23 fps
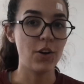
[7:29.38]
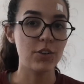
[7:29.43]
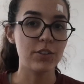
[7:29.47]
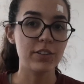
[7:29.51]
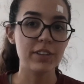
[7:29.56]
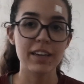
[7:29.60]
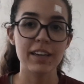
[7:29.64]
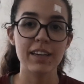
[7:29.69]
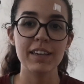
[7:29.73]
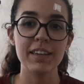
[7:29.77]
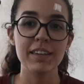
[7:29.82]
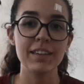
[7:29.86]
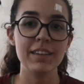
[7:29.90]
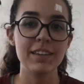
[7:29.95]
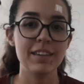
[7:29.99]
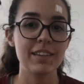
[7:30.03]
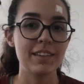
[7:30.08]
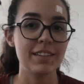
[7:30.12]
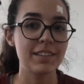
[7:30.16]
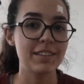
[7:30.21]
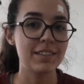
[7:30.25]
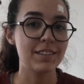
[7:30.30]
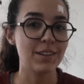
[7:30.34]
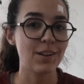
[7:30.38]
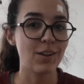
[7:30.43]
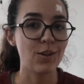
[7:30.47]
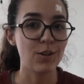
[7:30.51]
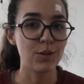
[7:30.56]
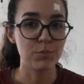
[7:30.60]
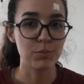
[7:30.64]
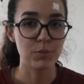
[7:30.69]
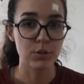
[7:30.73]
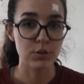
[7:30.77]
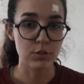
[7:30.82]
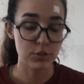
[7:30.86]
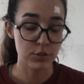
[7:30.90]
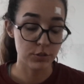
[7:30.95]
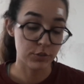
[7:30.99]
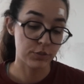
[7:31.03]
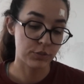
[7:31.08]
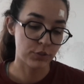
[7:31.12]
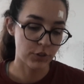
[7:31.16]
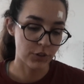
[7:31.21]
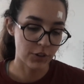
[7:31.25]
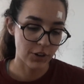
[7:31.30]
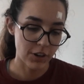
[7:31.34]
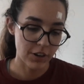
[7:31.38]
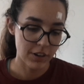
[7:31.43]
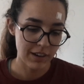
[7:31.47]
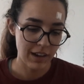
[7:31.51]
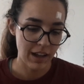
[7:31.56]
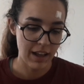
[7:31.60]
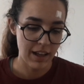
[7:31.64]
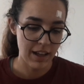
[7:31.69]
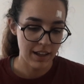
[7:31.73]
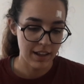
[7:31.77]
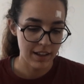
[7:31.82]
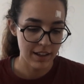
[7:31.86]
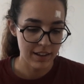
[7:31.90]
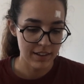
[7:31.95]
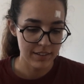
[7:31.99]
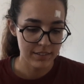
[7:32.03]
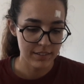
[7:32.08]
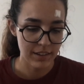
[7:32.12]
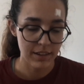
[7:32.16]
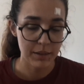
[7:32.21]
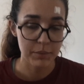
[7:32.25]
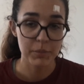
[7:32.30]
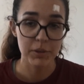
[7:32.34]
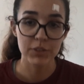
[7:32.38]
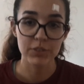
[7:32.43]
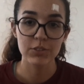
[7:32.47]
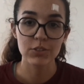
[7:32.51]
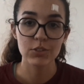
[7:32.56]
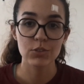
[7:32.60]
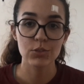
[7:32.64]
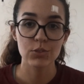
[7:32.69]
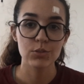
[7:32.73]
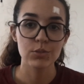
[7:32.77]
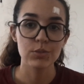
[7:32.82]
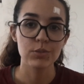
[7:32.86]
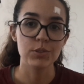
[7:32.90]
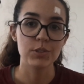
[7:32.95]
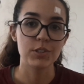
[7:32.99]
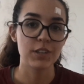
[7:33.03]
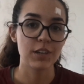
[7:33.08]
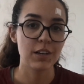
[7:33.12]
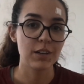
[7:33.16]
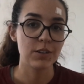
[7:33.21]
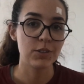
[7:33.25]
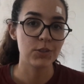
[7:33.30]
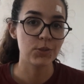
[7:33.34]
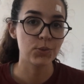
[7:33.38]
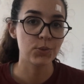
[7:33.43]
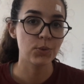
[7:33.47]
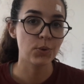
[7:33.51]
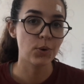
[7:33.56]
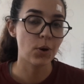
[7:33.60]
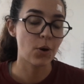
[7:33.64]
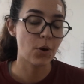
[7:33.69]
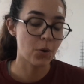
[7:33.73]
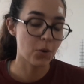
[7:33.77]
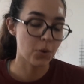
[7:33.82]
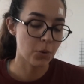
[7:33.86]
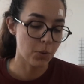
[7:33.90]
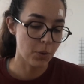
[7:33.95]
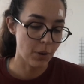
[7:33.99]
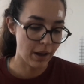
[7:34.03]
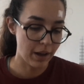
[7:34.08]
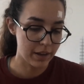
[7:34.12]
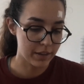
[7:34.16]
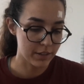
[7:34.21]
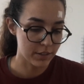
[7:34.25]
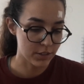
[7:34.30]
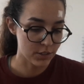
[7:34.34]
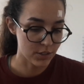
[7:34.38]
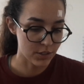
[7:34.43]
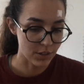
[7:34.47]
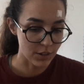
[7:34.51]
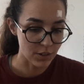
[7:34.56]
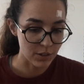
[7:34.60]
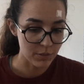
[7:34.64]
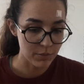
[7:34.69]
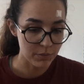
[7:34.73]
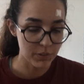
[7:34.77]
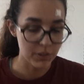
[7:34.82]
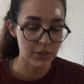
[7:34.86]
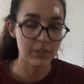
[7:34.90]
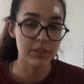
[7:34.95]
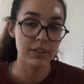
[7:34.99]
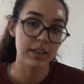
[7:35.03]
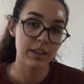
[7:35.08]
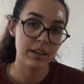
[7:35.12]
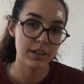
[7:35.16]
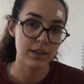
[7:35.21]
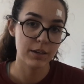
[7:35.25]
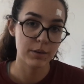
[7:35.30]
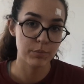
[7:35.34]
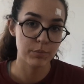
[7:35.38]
Okay, it's almost 4, and I'm going to tell you how I solved the